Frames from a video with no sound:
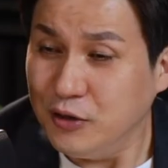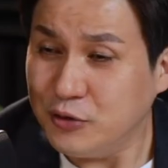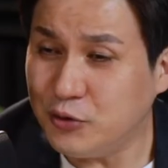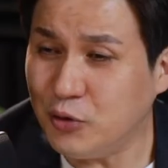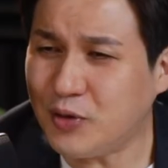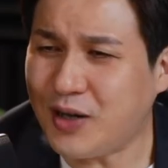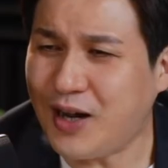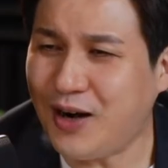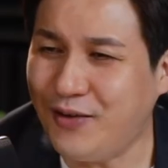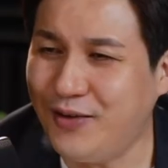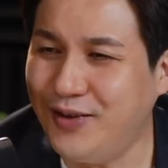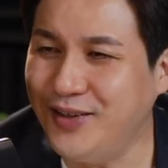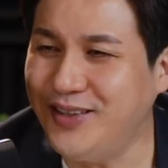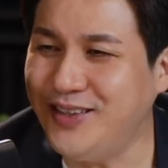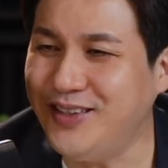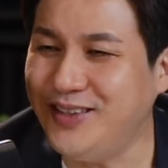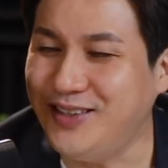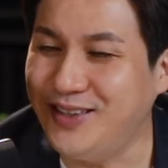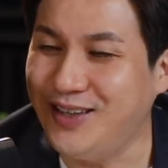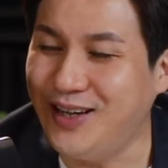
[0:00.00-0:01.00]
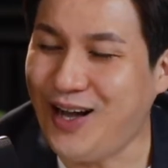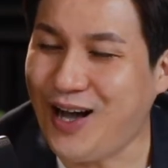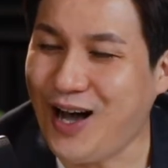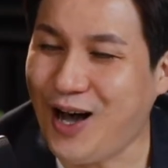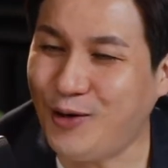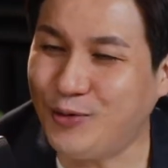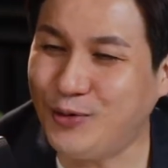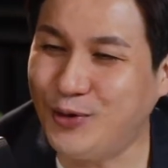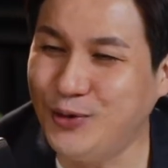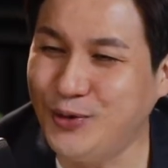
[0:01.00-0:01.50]
So currently,
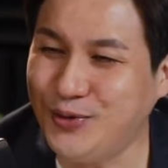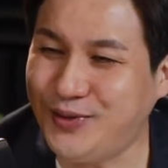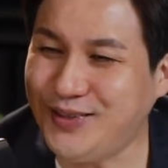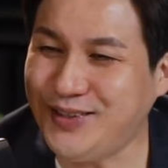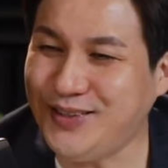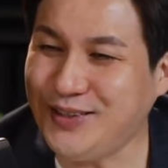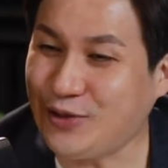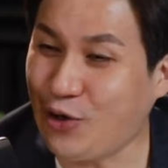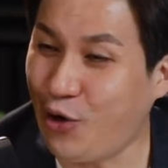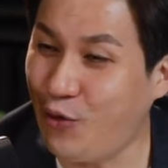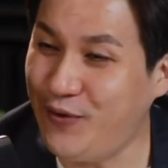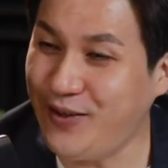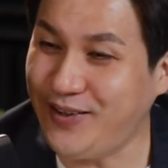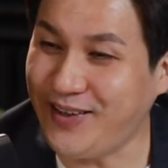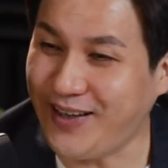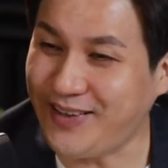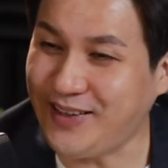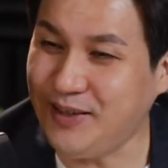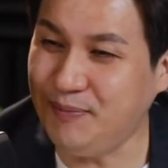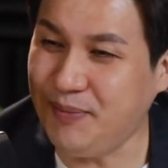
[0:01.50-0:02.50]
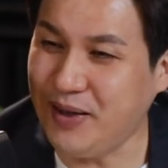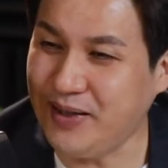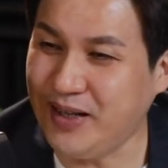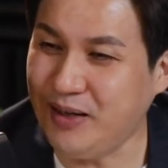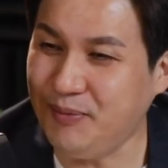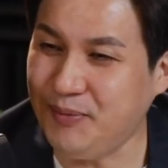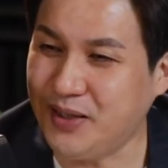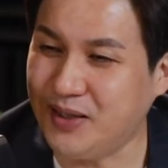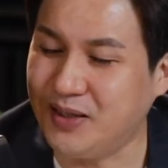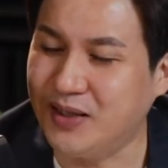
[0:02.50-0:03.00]
how do you see the COVID-19
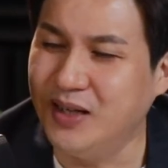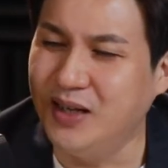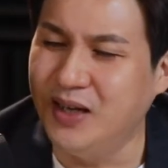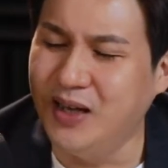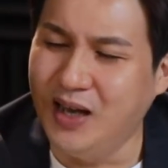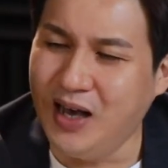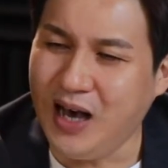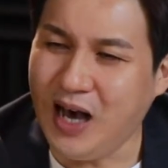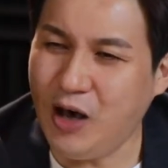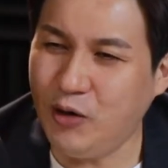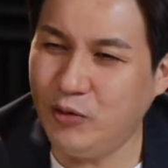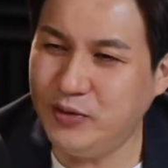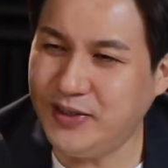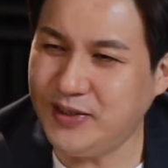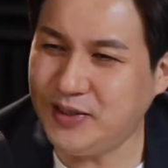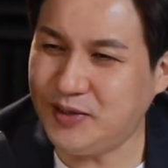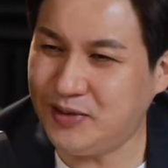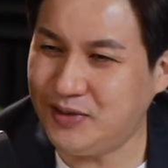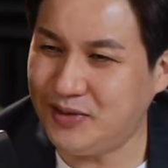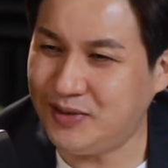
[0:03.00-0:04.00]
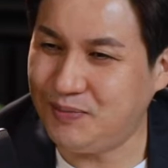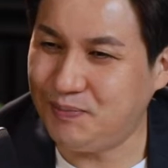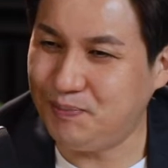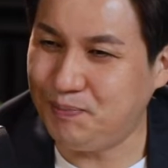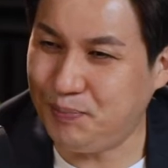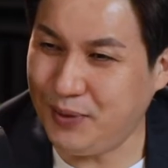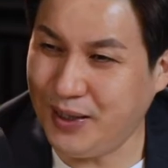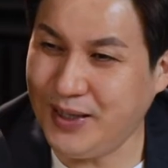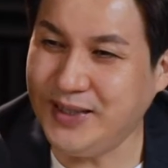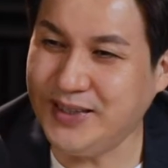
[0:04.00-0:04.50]
pandemic? How is this
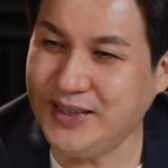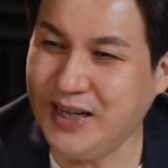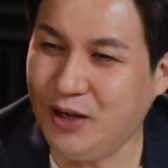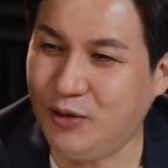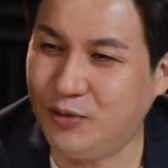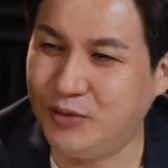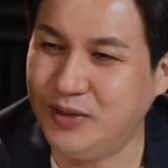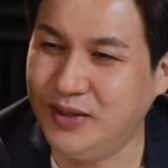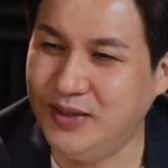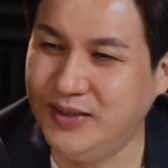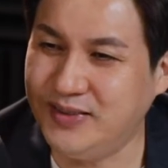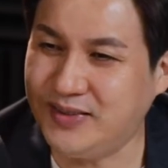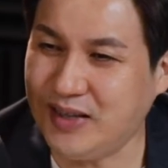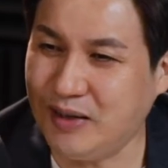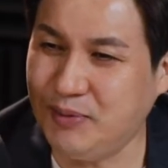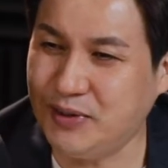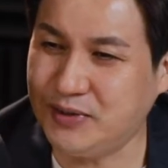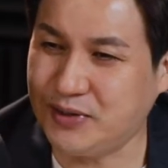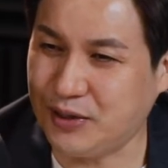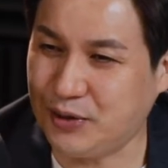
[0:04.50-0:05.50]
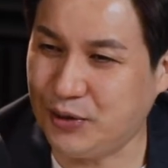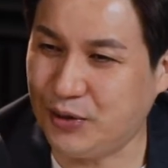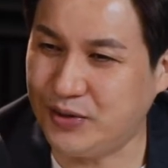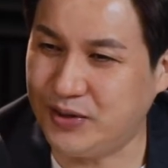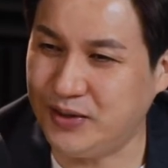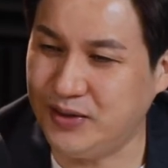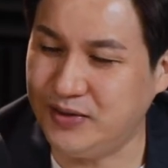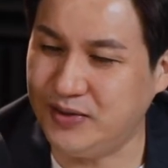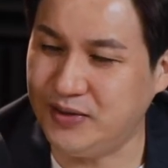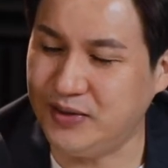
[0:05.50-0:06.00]
playing out in the
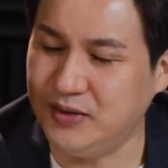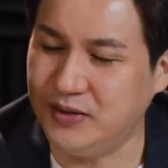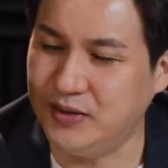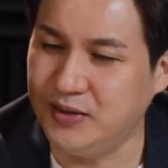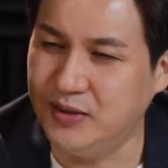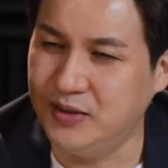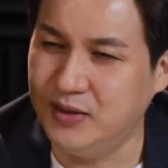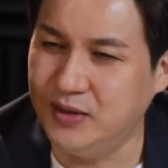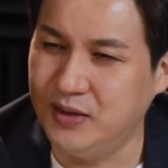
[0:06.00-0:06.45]
cybersecurity scene?